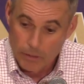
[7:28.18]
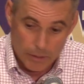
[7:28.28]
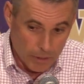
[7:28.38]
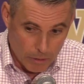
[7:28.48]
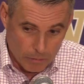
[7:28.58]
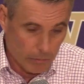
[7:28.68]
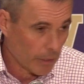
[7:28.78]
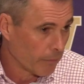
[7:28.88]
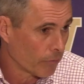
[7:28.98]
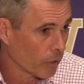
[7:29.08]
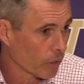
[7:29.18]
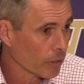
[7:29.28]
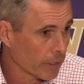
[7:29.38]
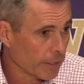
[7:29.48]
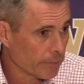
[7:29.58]
you know, and
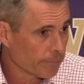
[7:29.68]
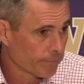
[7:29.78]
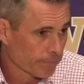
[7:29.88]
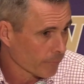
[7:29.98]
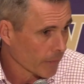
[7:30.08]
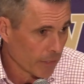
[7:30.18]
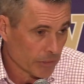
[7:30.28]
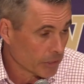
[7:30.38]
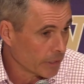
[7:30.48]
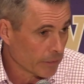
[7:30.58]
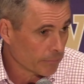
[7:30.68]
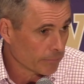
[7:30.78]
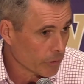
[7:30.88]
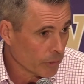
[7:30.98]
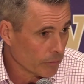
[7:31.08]
vertically and just get
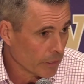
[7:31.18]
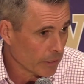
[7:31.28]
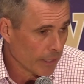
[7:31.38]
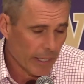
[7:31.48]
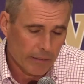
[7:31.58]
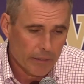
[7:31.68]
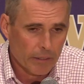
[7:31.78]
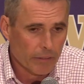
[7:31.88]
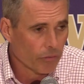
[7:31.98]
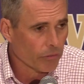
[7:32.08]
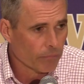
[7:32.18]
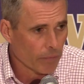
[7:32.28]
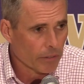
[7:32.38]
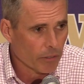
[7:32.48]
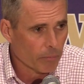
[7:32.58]
grooved into that. And I think he's
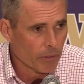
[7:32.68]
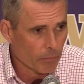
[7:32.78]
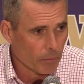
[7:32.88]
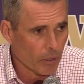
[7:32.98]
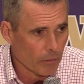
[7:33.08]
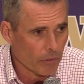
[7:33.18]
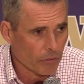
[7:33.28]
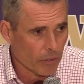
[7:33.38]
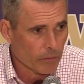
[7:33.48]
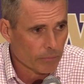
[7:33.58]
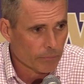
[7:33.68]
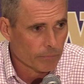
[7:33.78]
made some progress there.